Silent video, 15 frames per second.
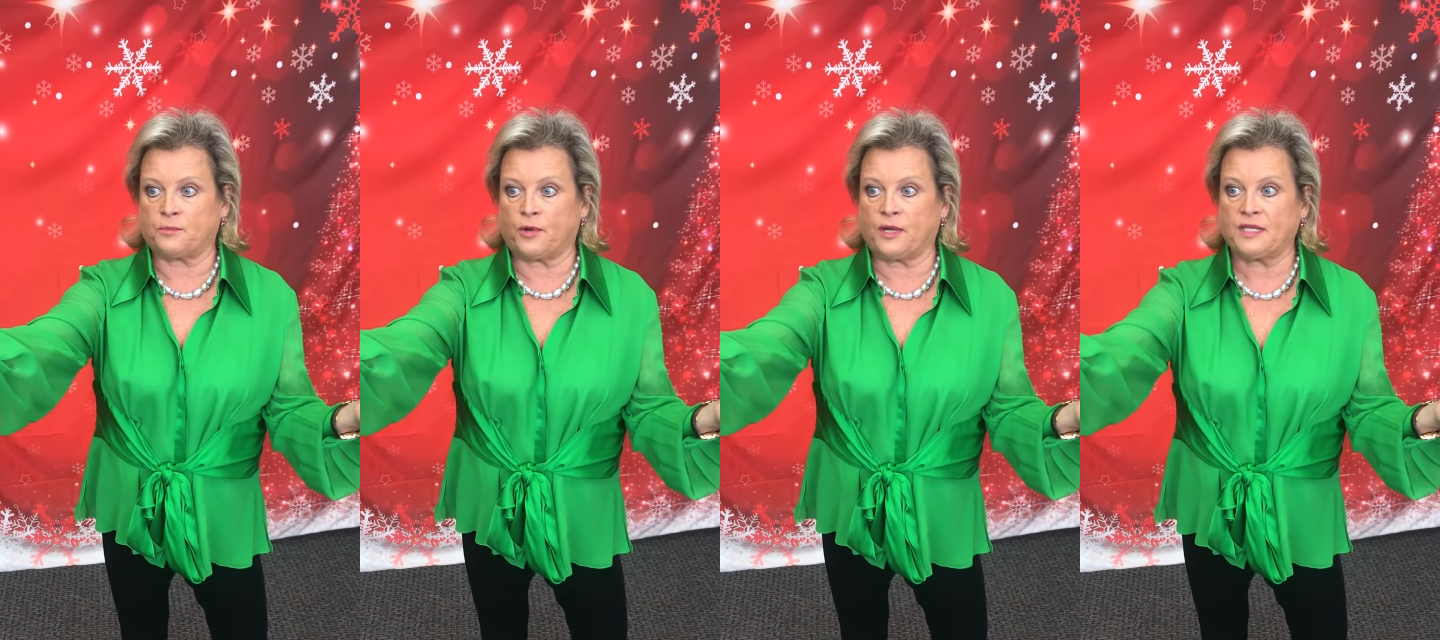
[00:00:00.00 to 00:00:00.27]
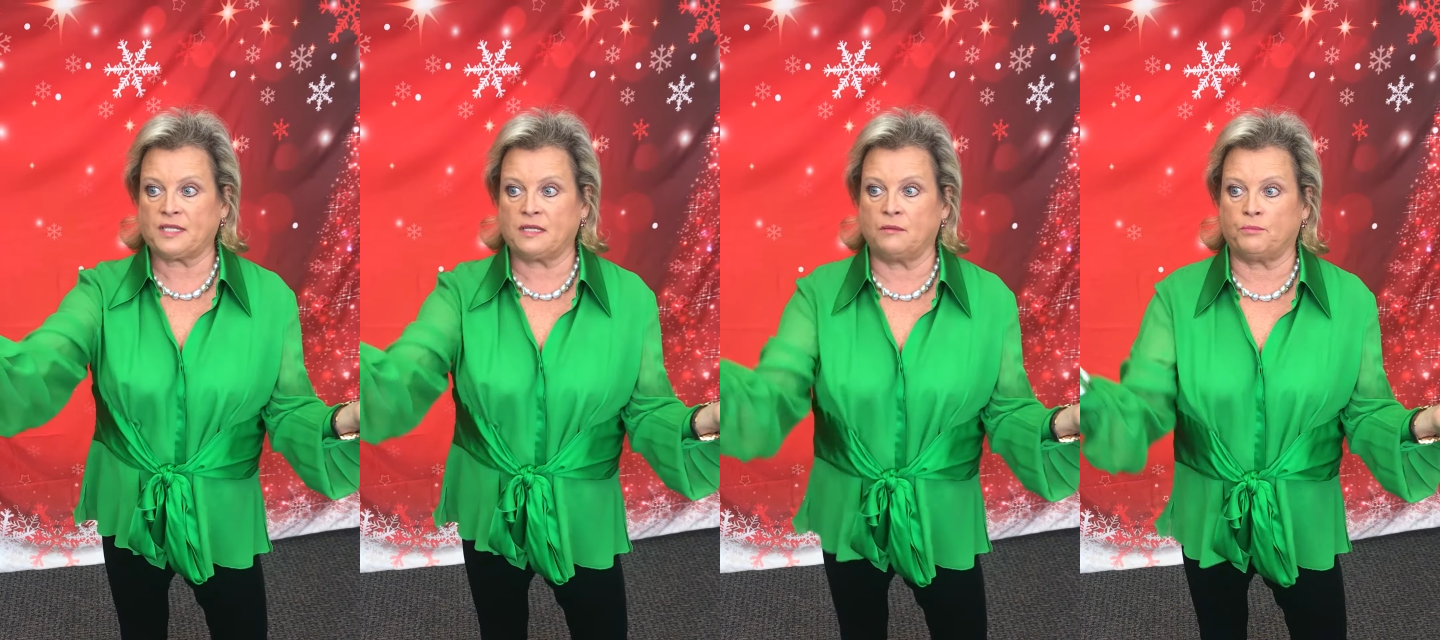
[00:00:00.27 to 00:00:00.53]

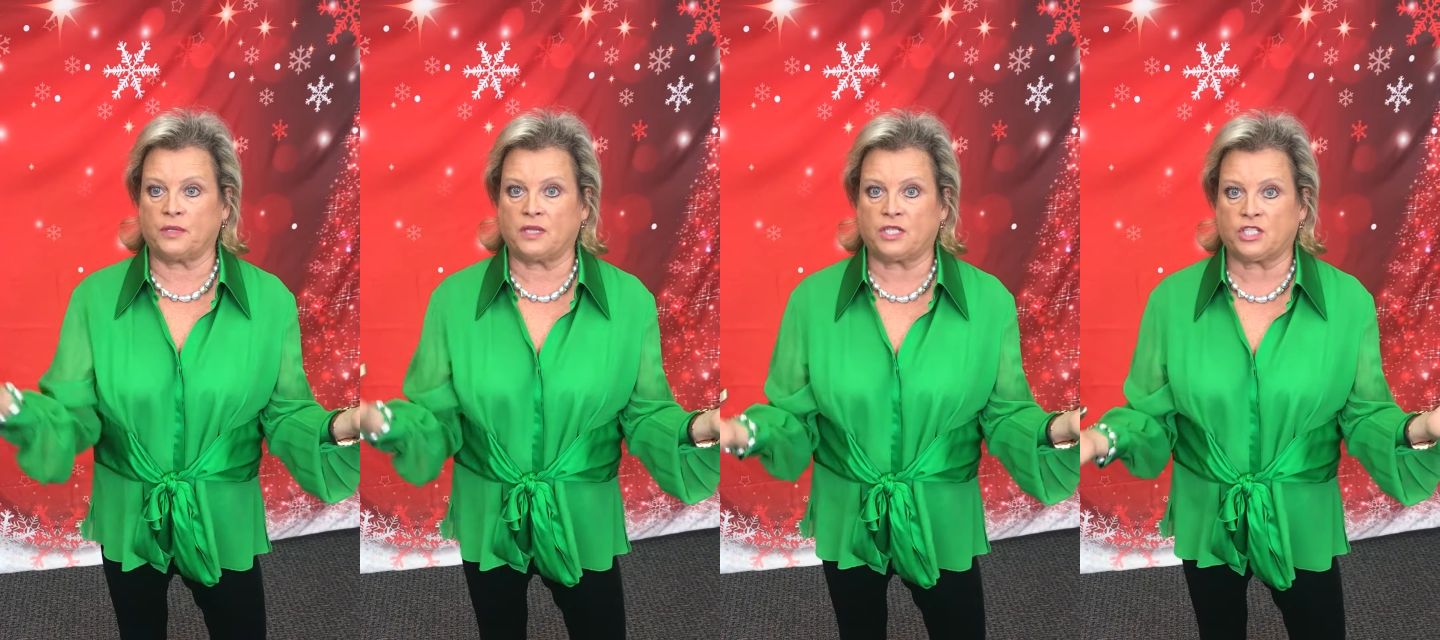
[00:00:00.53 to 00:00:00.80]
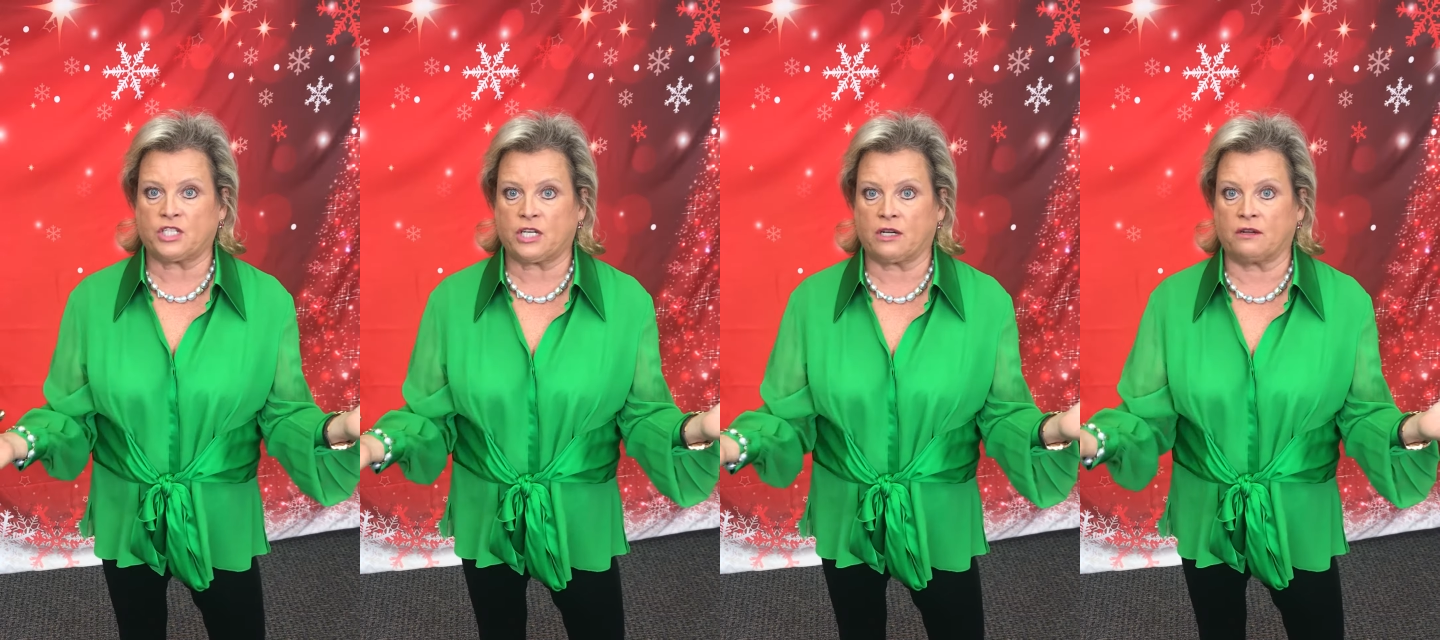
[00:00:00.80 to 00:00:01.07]
president, but the
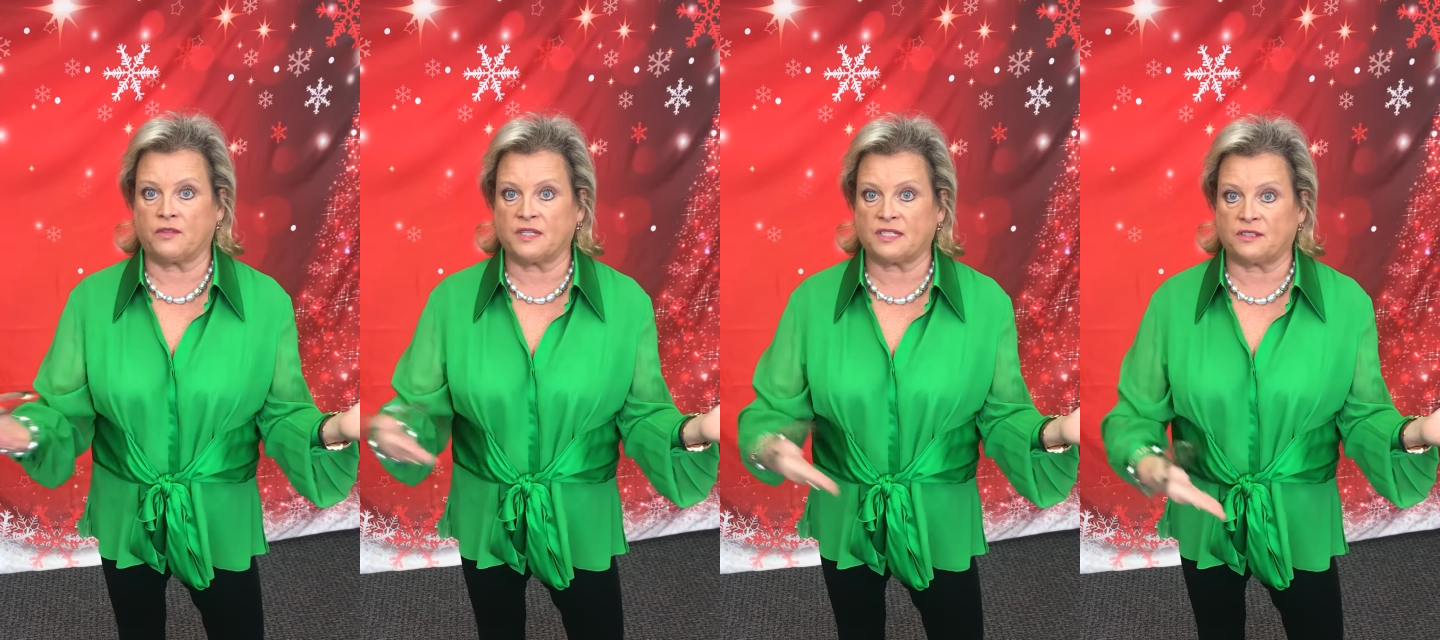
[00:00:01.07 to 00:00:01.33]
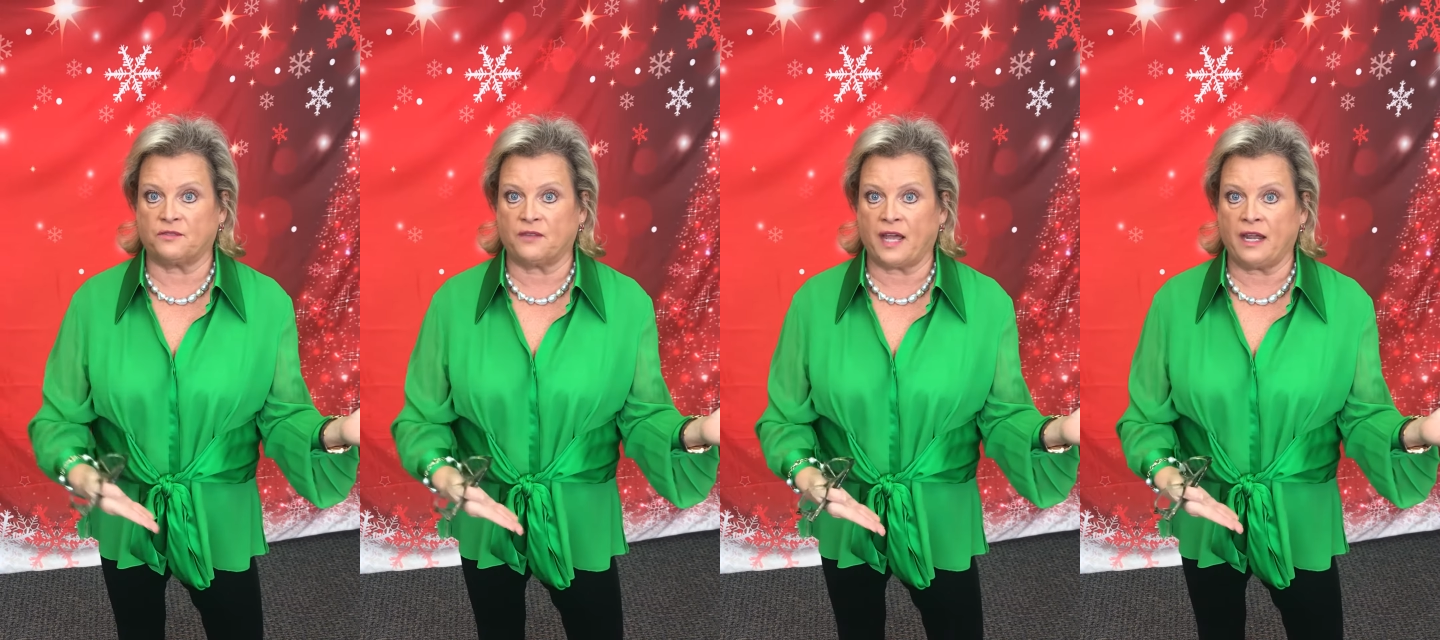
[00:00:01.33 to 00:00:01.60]
chair of
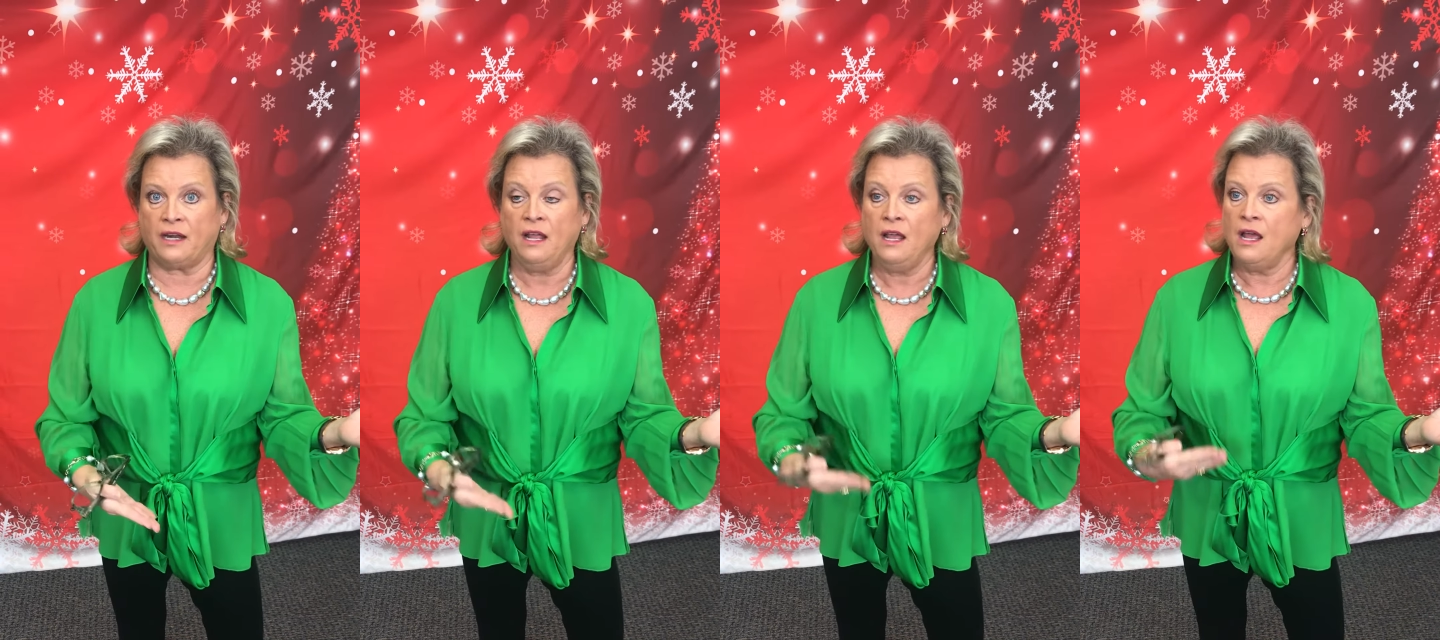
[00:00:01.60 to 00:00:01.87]
this event,